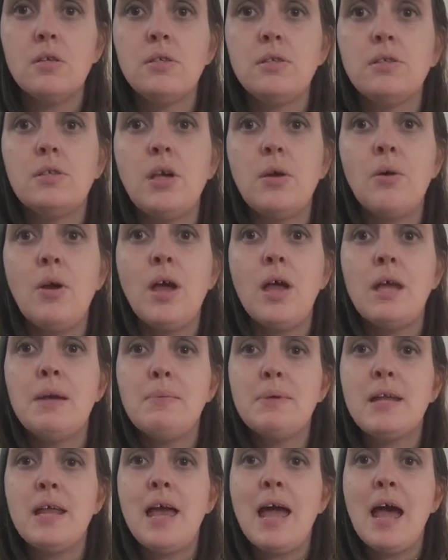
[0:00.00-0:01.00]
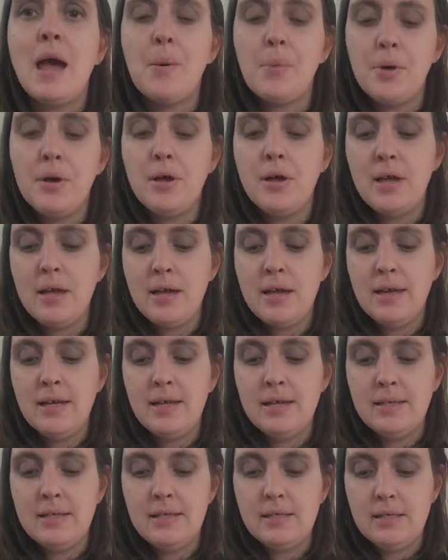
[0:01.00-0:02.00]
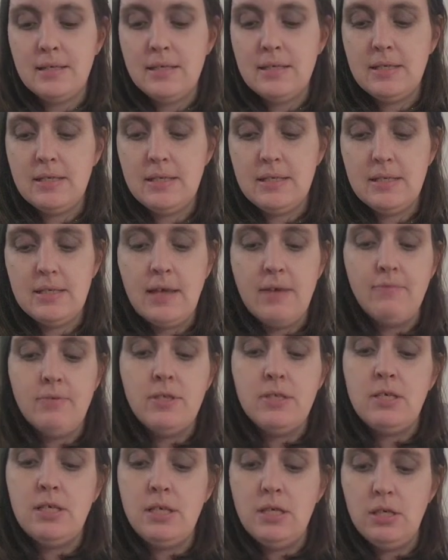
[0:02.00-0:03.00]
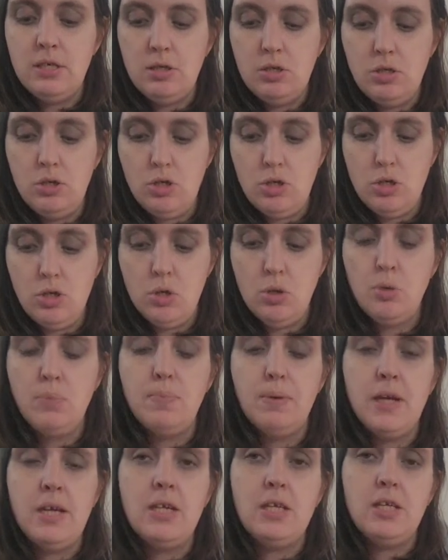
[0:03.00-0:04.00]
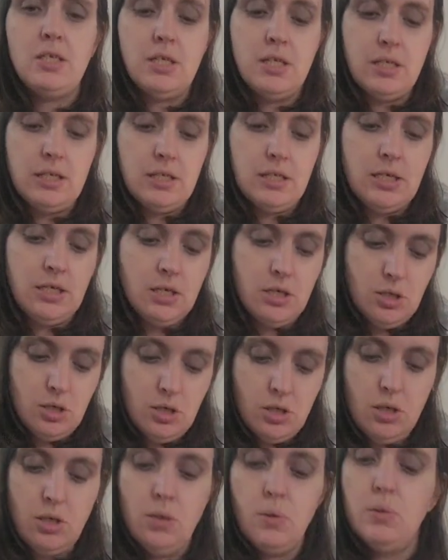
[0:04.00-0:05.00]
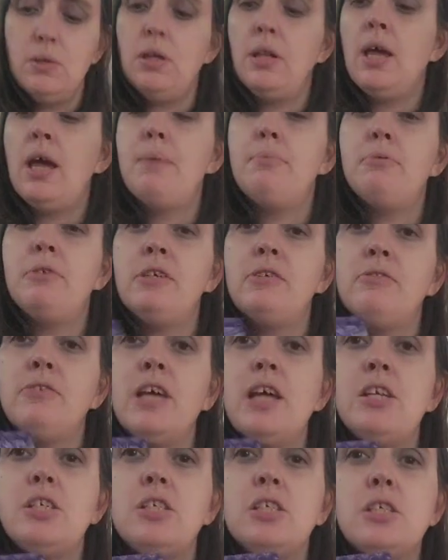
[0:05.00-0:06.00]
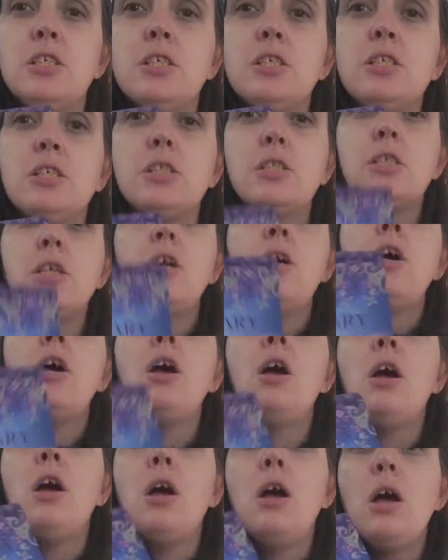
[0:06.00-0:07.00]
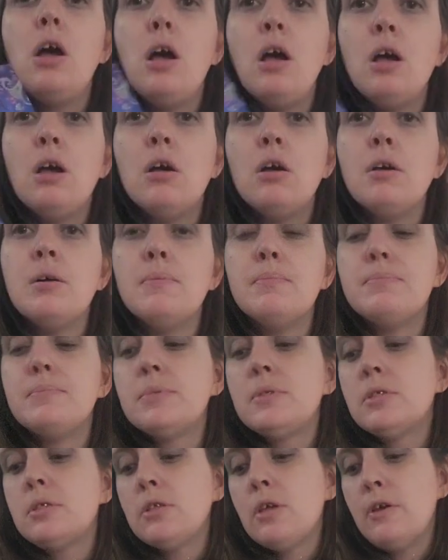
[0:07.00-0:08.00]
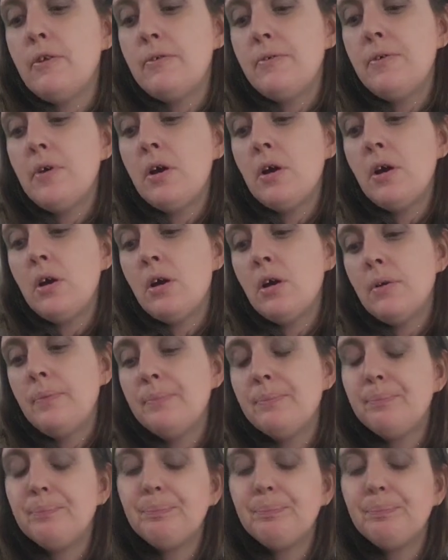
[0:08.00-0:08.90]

So I am an hour and 72 pages into the Library of Legends. So far,